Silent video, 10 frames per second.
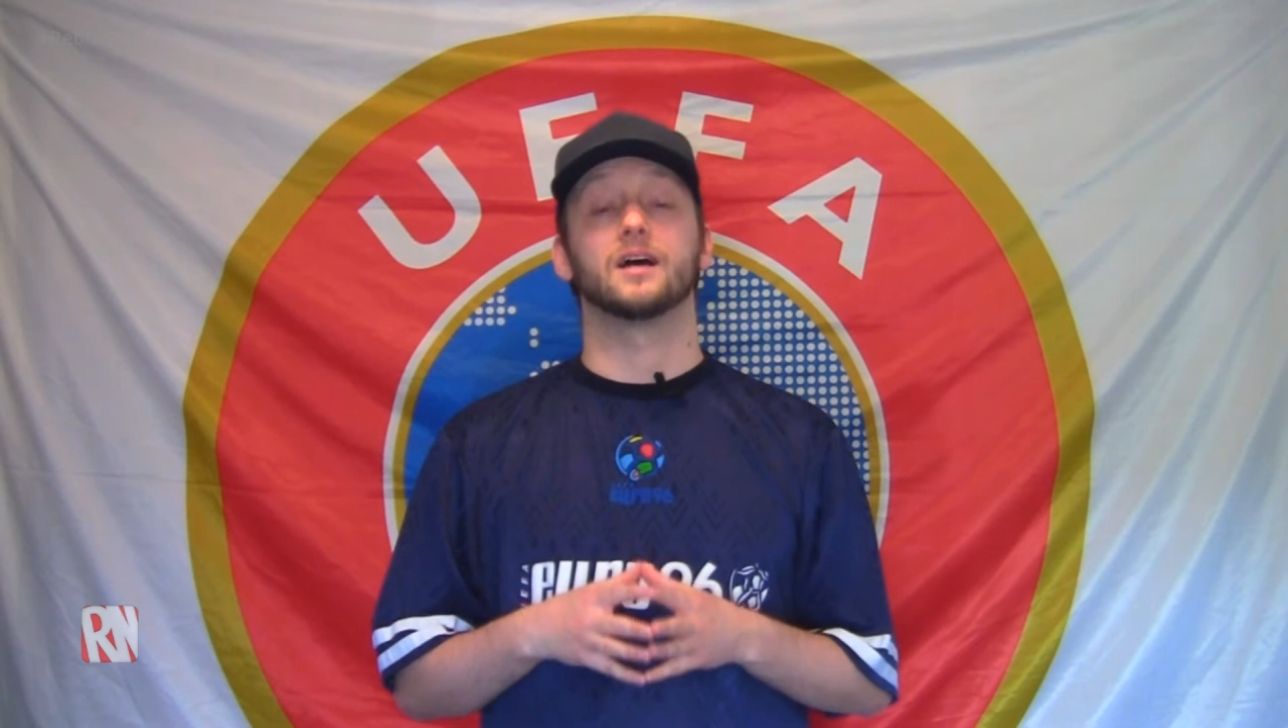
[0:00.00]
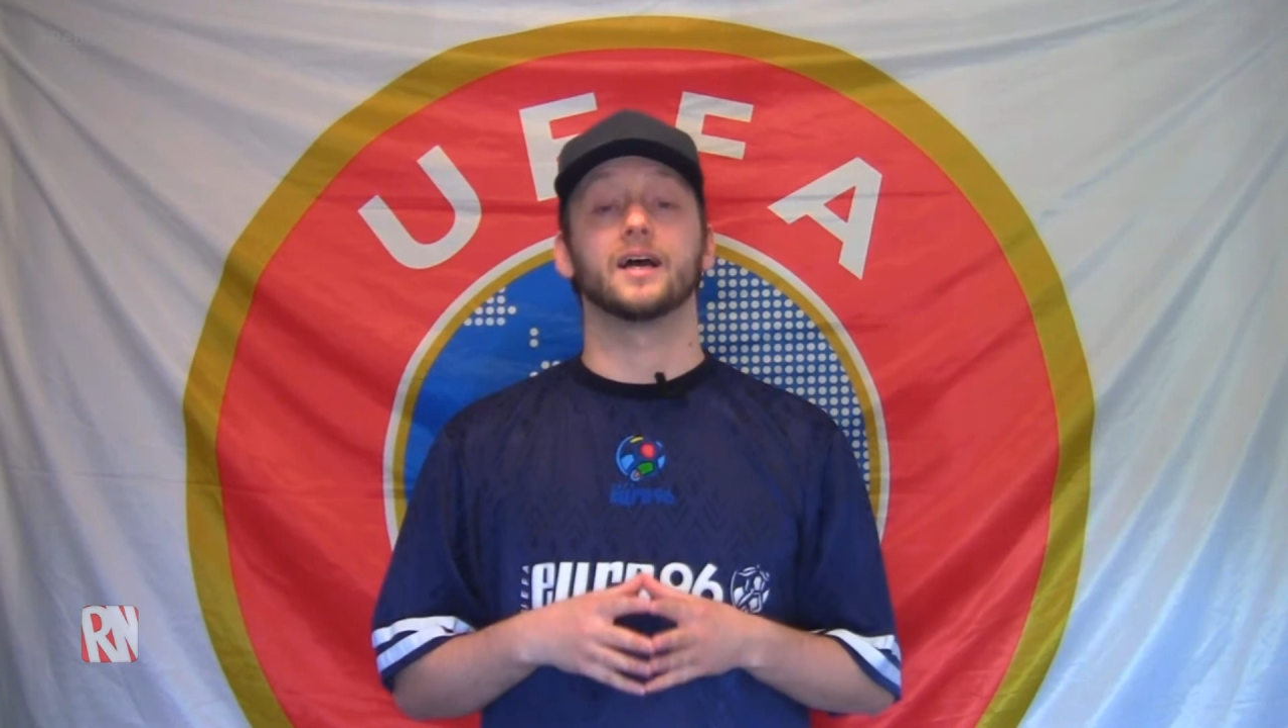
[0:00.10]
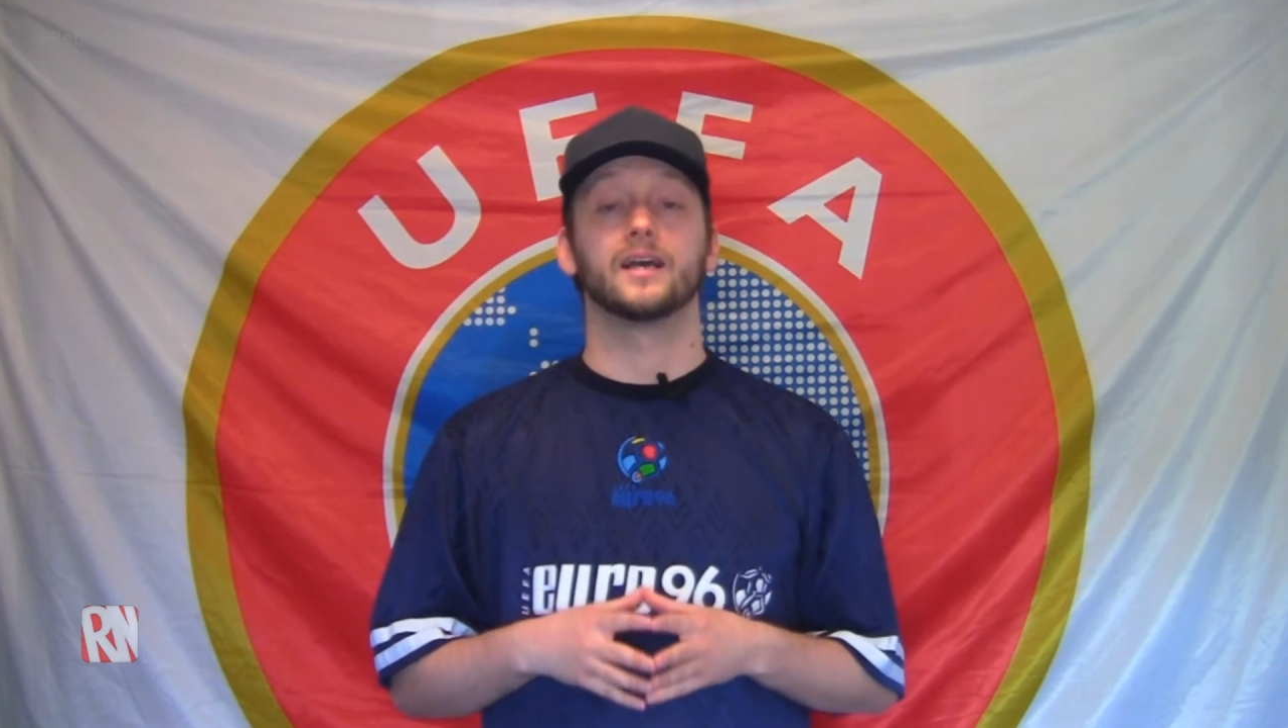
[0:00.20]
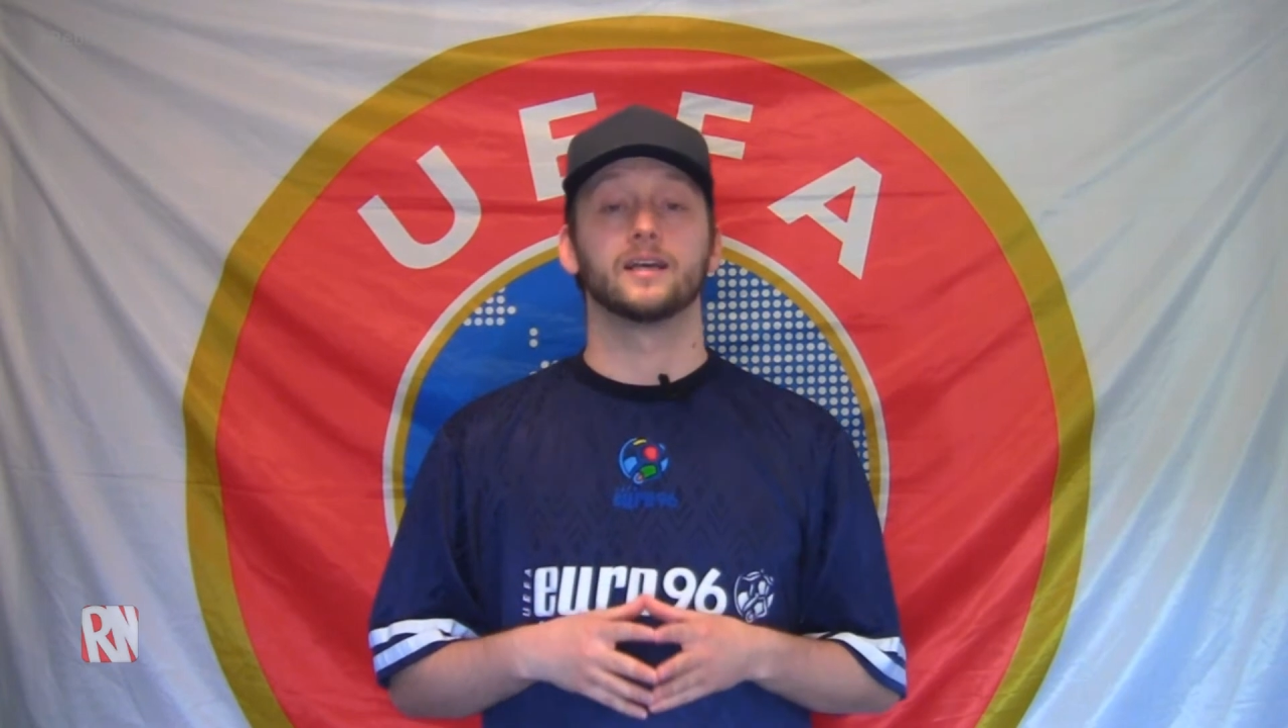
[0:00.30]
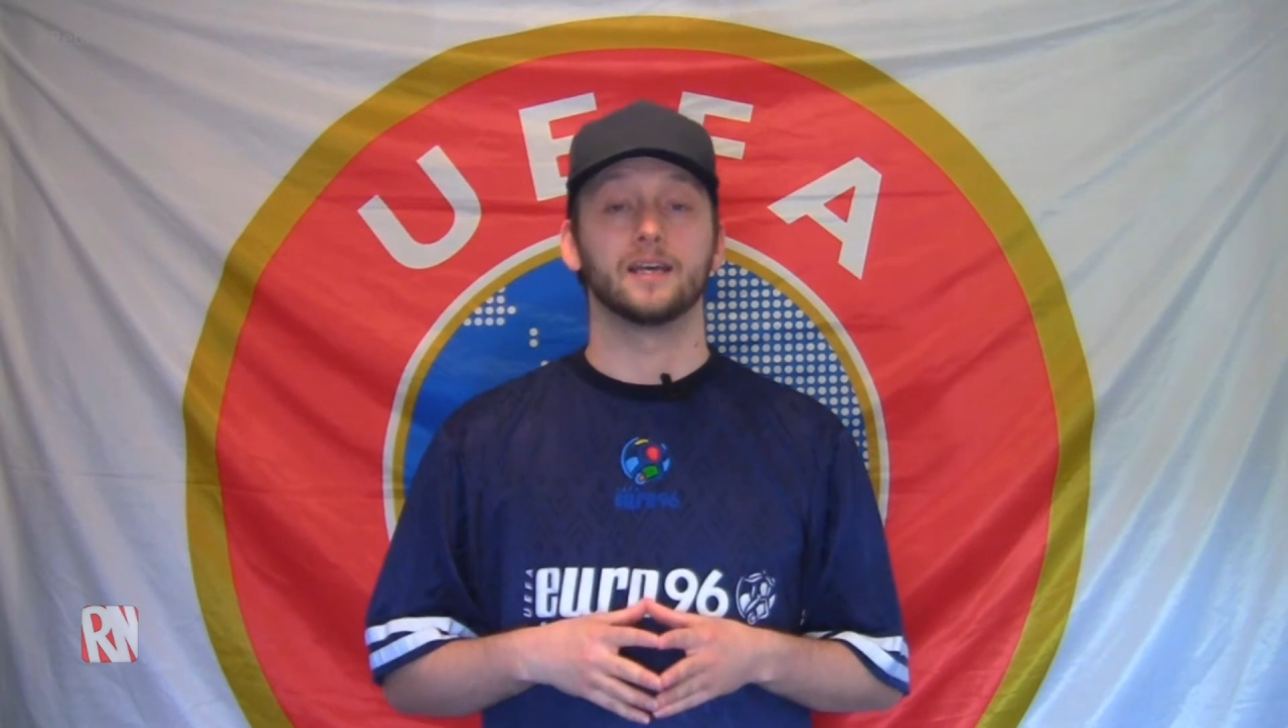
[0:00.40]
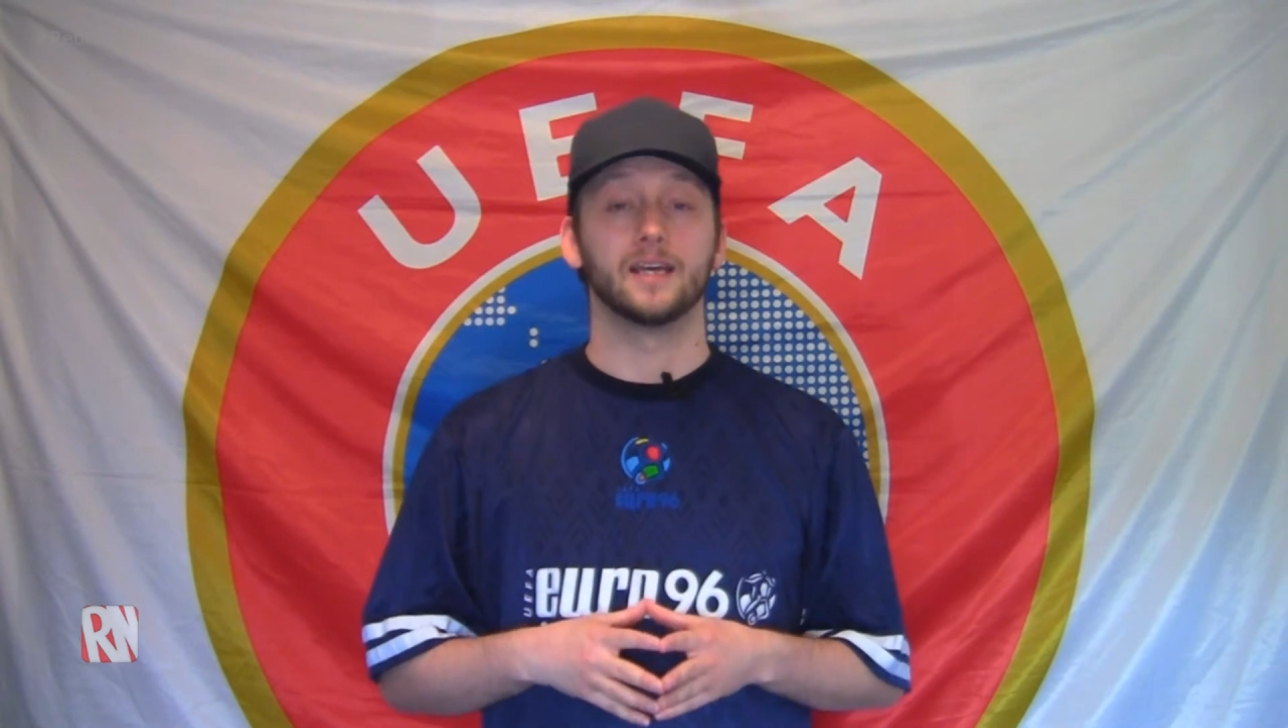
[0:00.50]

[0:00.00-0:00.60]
tie